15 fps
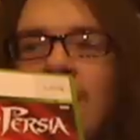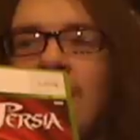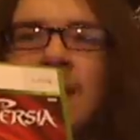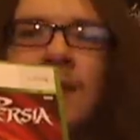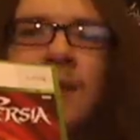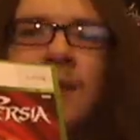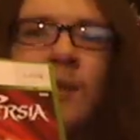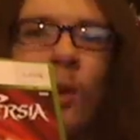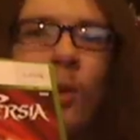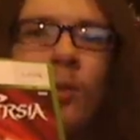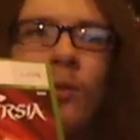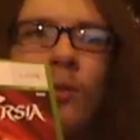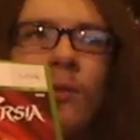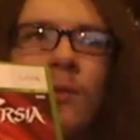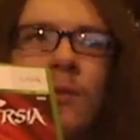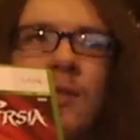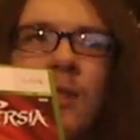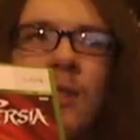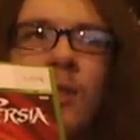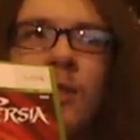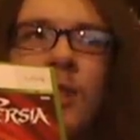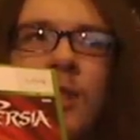say adult
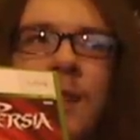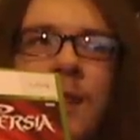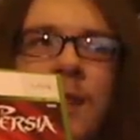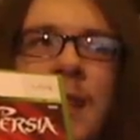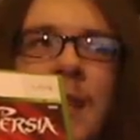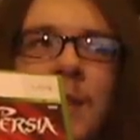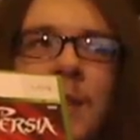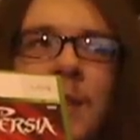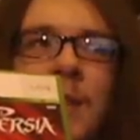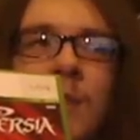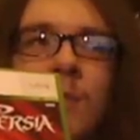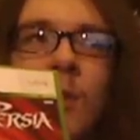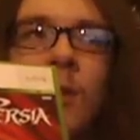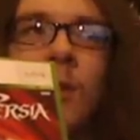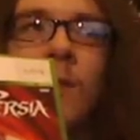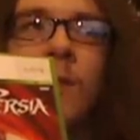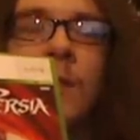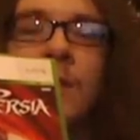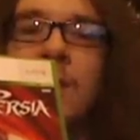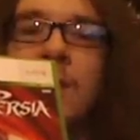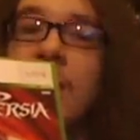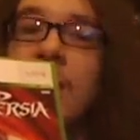cel-shaded game. It's more of a
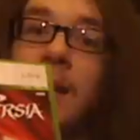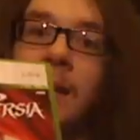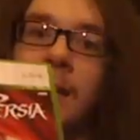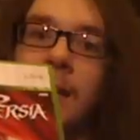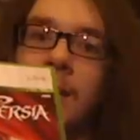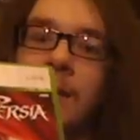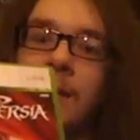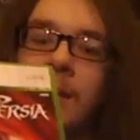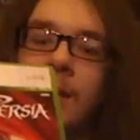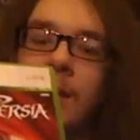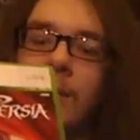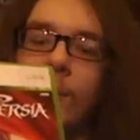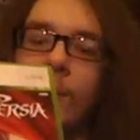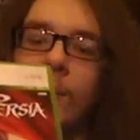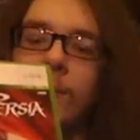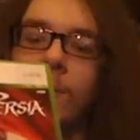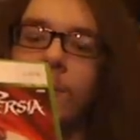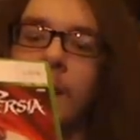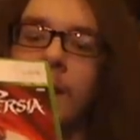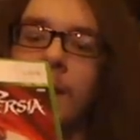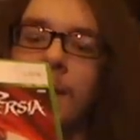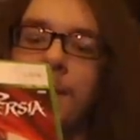stylistic one
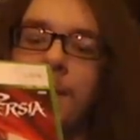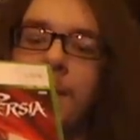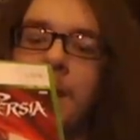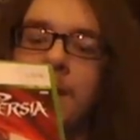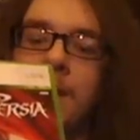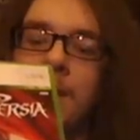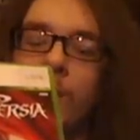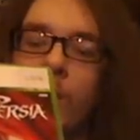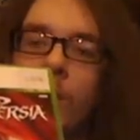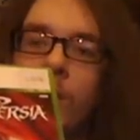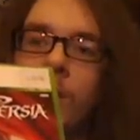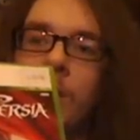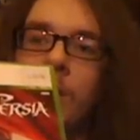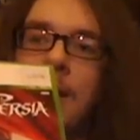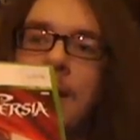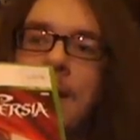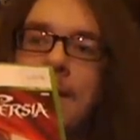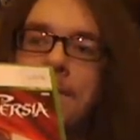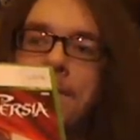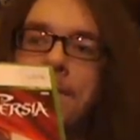where it's more like